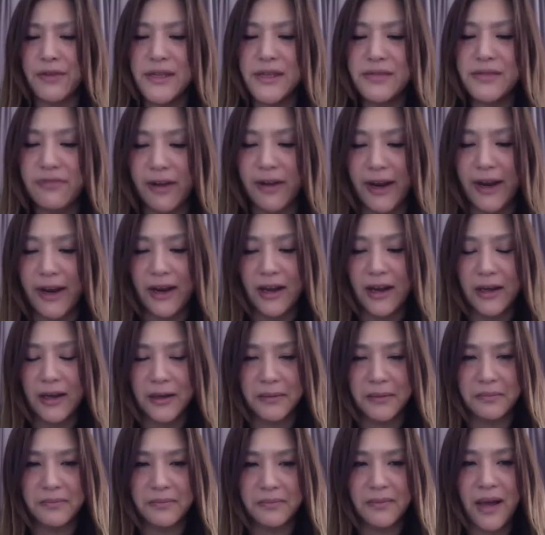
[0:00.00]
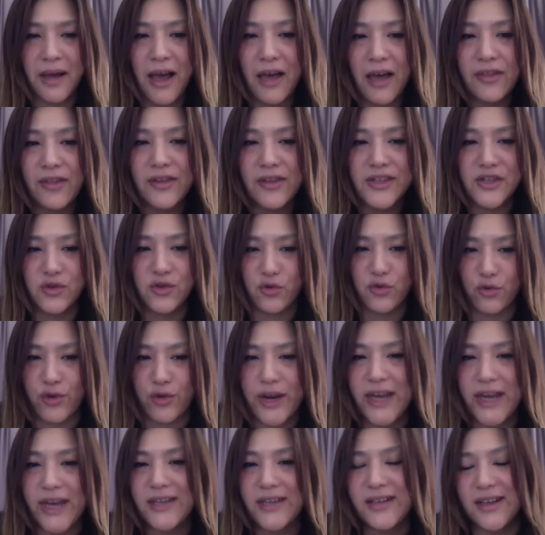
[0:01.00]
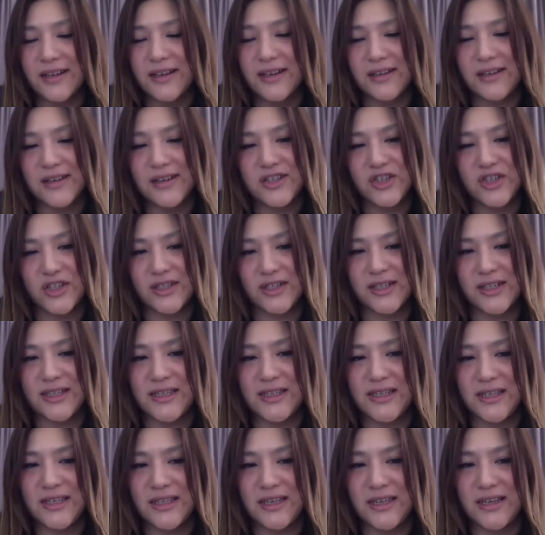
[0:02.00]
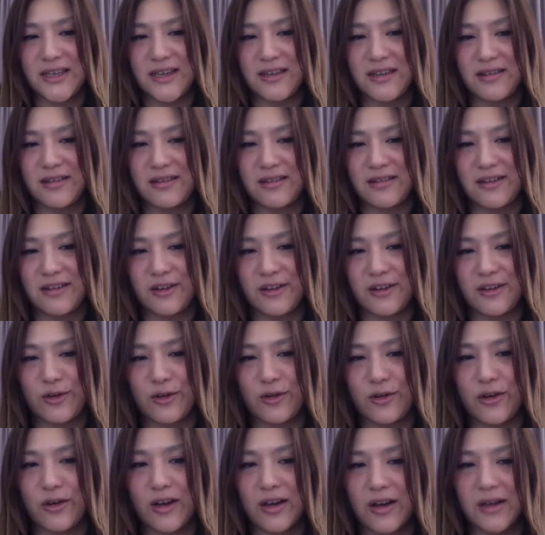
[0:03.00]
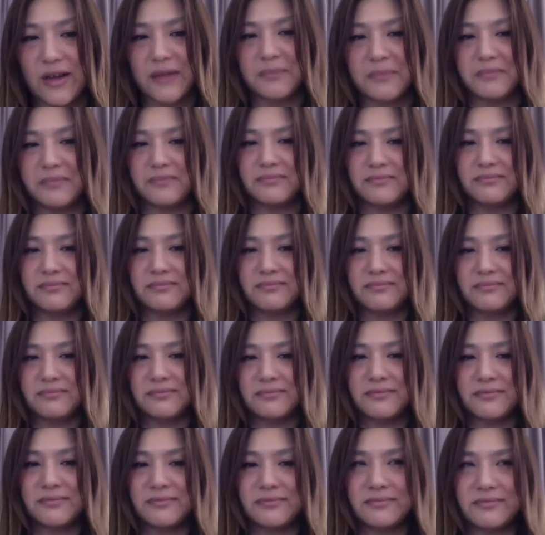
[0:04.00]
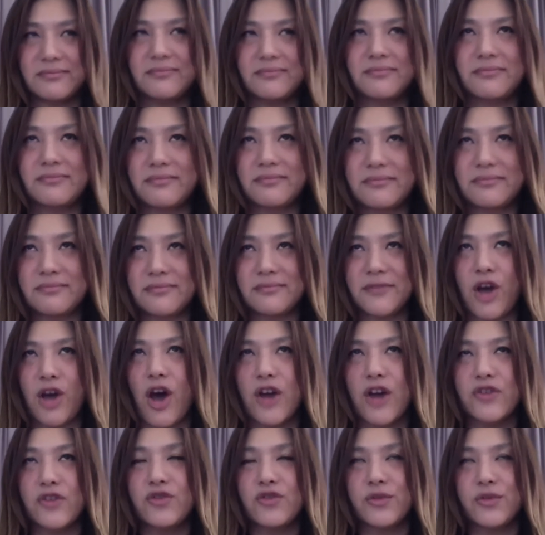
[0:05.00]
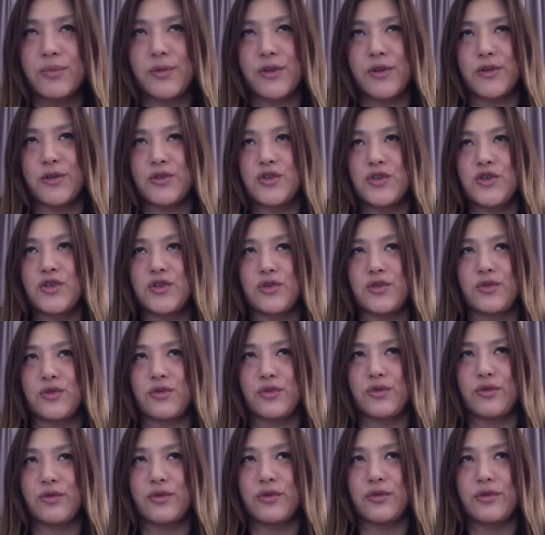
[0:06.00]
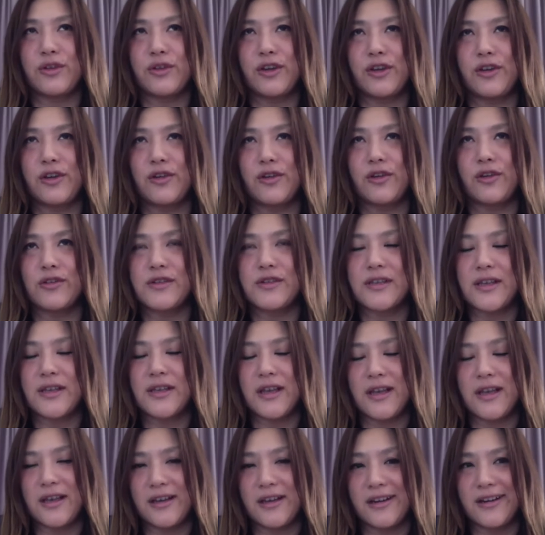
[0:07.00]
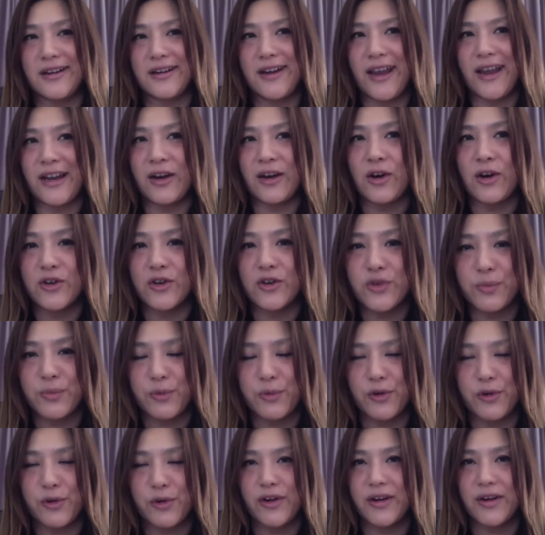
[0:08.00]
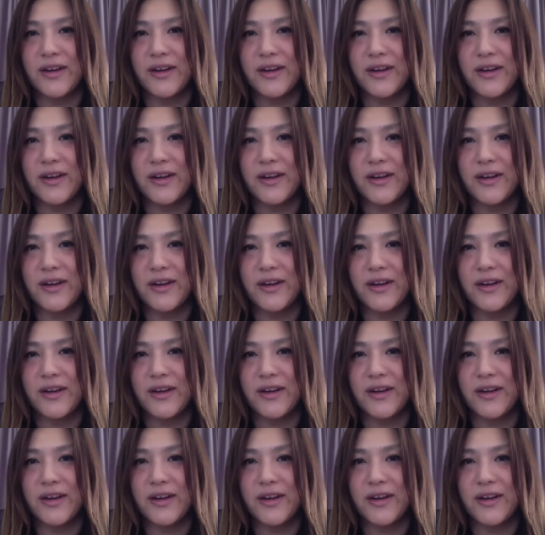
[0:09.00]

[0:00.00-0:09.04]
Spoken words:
right, how does greed and agility, you know, contribute to, you know, an entrepreneur?